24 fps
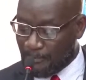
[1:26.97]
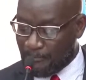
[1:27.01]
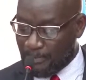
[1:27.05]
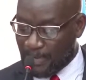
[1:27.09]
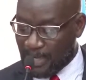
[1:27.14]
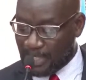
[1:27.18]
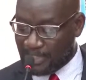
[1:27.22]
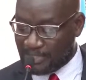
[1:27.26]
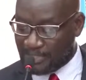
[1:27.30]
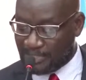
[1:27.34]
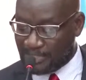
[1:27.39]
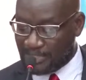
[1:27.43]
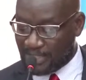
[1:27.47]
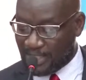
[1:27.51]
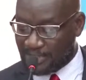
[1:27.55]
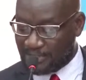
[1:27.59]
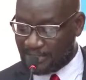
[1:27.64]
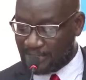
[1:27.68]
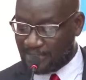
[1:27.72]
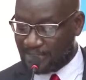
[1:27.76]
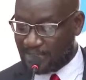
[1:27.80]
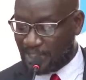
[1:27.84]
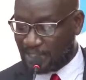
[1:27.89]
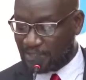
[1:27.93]
passed
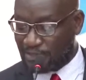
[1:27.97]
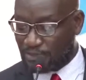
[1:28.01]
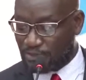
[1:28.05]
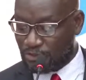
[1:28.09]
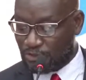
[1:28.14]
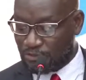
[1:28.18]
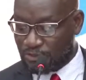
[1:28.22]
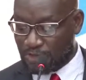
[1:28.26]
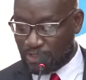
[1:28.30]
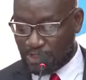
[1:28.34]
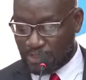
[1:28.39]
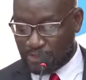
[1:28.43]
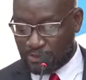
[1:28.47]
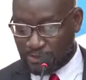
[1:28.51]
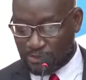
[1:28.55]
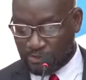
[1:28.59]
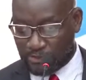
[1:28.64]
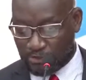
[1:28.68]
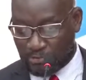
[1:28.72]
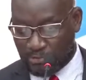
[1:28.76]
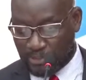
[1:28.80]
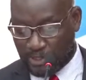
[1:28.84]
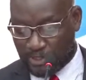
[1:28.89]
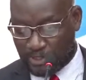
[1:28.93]
as a statutory
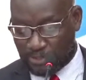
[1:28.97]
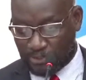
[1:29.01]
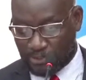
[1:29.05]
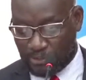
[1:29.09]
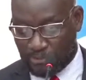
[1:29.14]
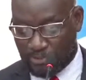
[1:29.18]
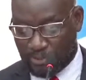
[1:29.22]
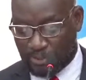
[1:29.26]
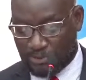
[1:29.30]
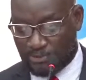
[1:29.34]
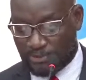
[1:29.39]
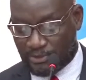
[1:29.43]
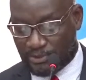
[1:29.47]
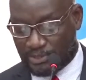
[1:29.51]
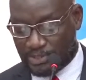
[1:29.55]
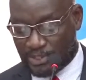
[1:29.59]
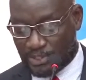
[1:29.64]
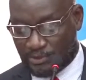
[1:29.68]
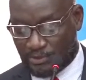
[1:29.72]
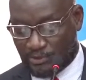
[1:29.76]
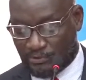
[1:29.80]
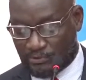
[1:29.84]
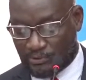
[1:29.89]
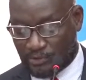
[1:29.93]
instrument number
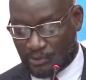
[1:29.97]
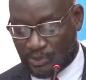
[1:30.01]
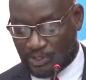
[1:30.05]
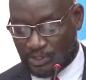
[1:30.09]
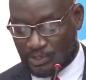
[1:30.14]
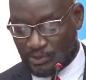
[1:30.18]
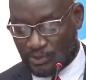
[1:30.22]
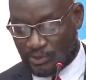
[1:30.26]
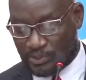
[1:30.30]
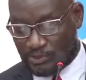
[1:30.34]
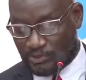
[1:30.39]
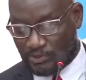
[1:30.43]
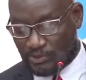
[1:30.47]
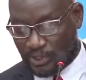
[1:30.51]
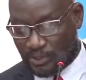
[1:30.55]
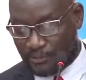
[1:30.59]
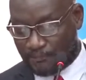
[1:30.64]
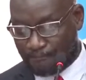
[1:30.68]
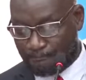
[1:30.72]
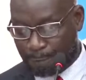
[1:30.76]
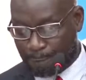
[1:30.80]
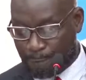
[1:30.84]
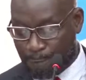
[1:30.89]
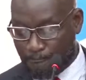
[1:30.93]
38 of
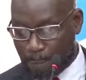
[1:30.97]
2021